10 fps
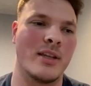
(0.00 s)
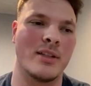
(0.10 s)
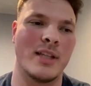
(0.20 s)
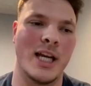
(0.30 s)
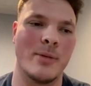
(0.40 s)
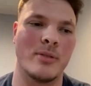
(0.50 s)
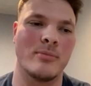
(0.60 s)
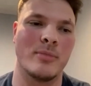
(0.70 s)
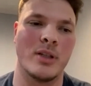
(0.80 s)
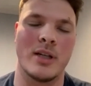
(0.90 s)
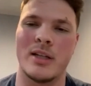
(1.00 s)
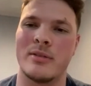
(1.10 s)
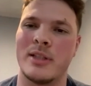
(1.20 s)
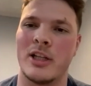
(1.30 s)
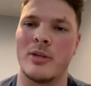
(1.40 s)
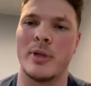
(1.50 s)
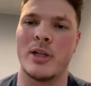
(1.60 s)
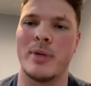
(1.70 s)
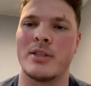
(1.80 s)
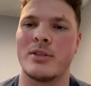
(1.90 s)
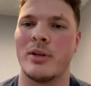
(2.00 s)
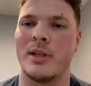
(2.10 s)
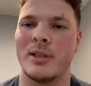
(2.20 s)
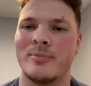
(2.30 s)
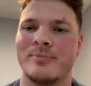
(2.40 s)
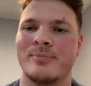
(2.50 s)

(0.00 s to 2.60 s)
taking the time and, kind of telling a bit of my story here.